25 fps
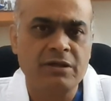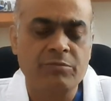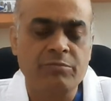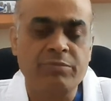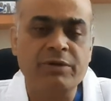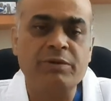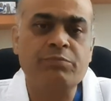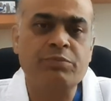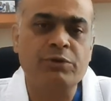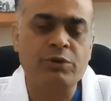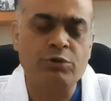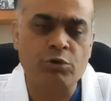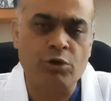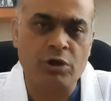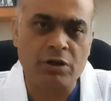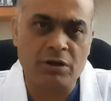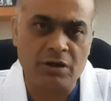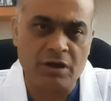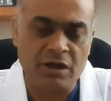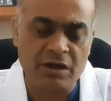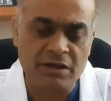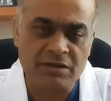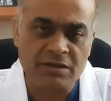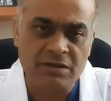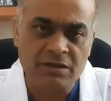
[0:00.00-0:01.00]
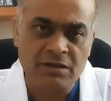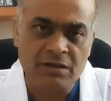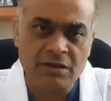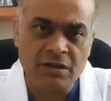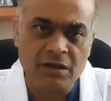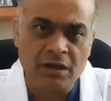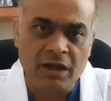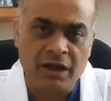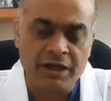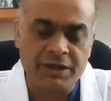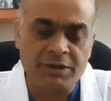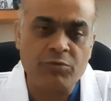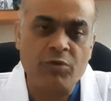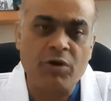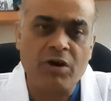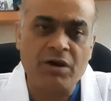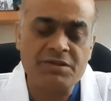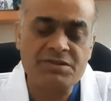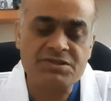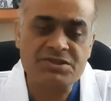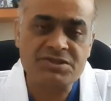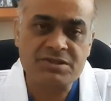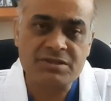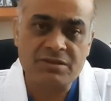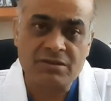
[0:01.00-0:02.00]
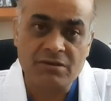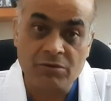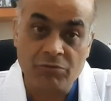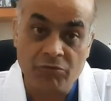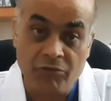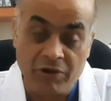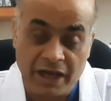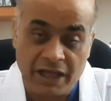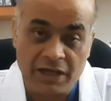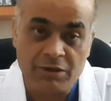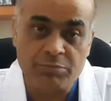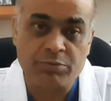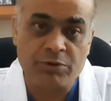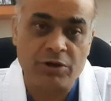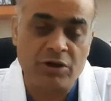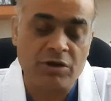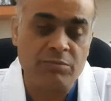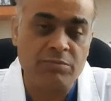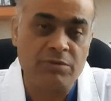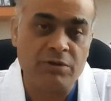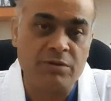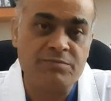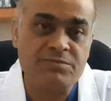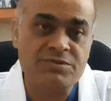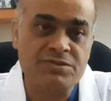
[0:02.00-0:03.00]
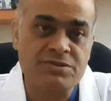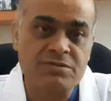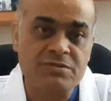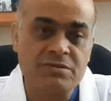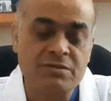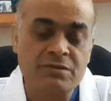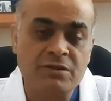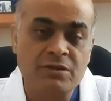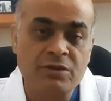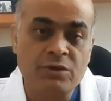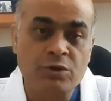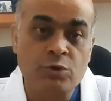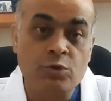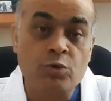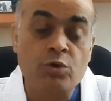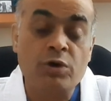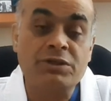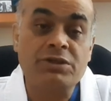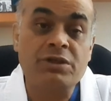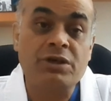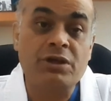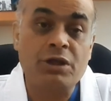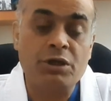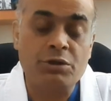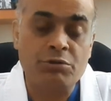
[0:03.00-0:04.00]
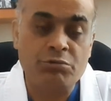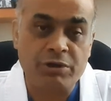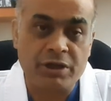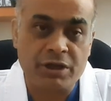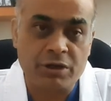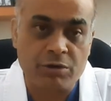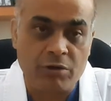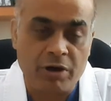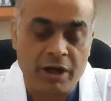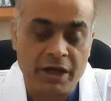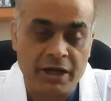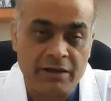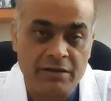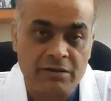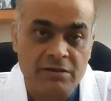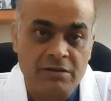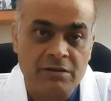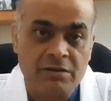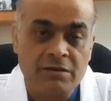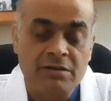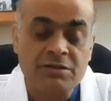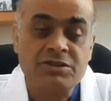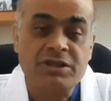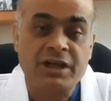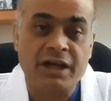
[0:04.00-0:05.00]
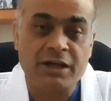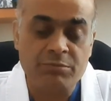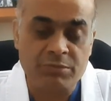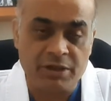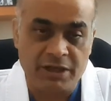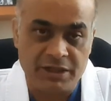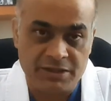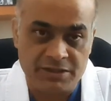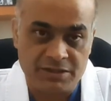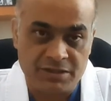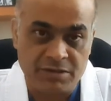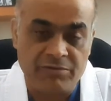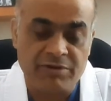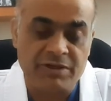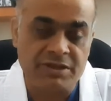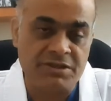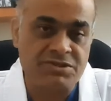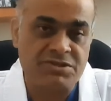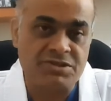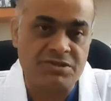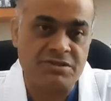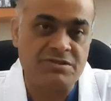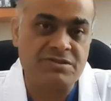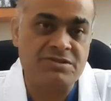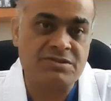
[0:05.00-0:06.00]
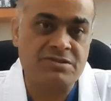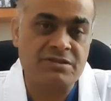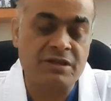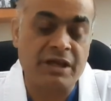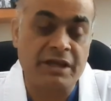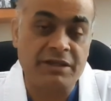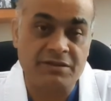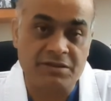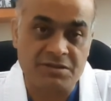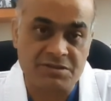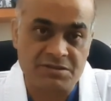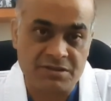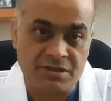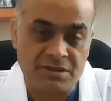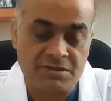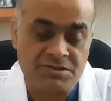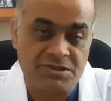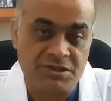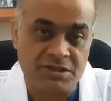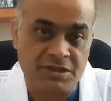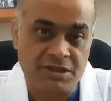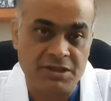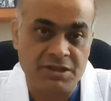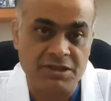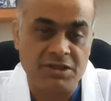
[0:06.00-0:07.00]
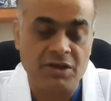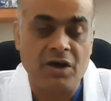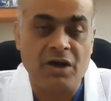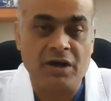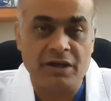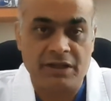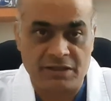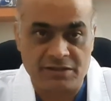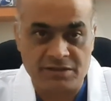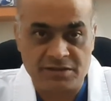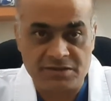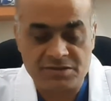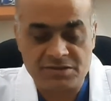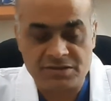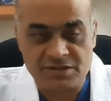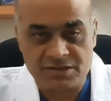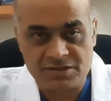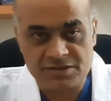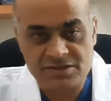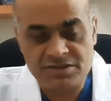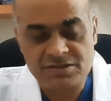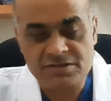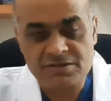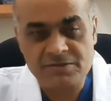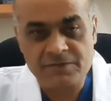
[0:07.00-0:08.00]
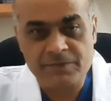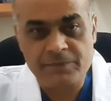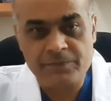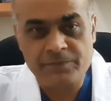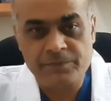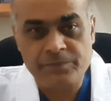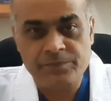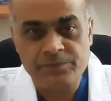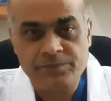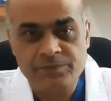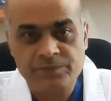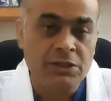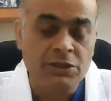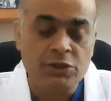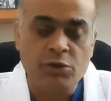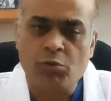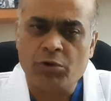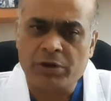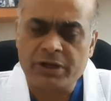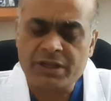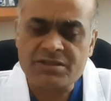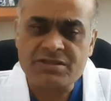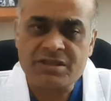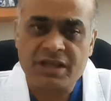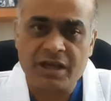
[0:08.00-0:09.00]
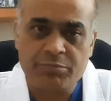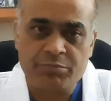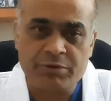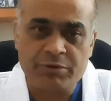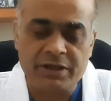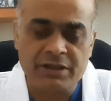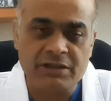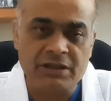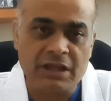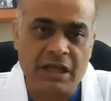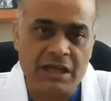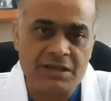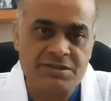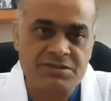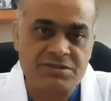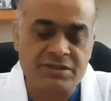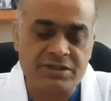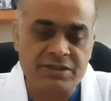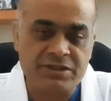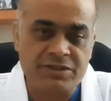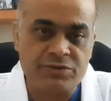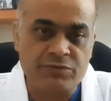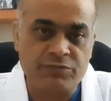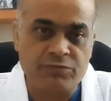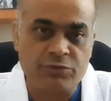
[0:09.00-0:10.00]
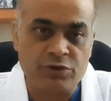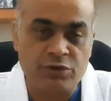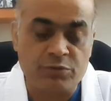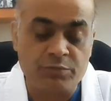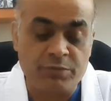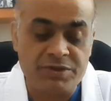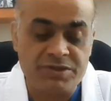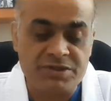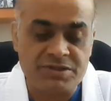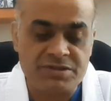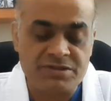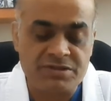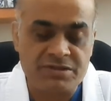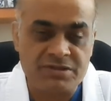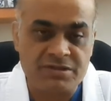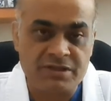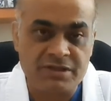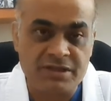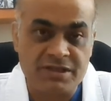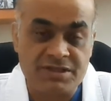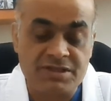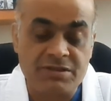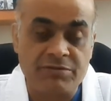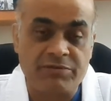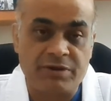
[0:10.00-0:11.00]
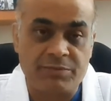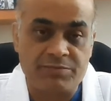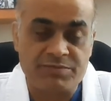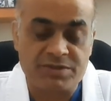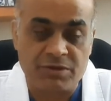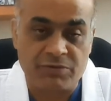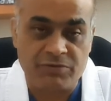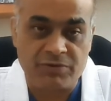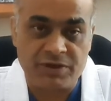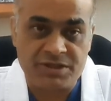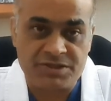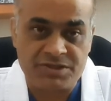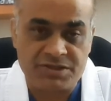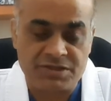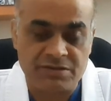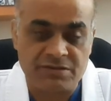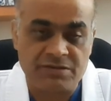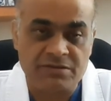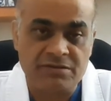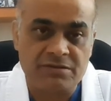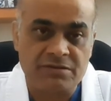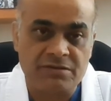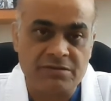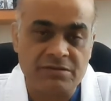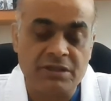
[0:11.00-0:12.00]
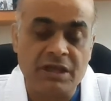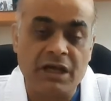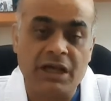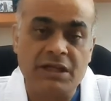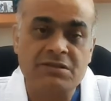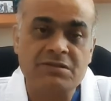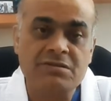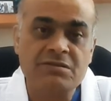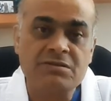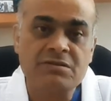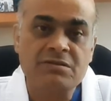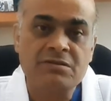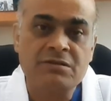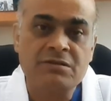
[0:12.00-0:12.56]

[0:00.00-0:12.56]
People who have got advanced valve problems, who other require timely interventions, either surgery or other things. Now, what has happened in the last three to four months is our observation that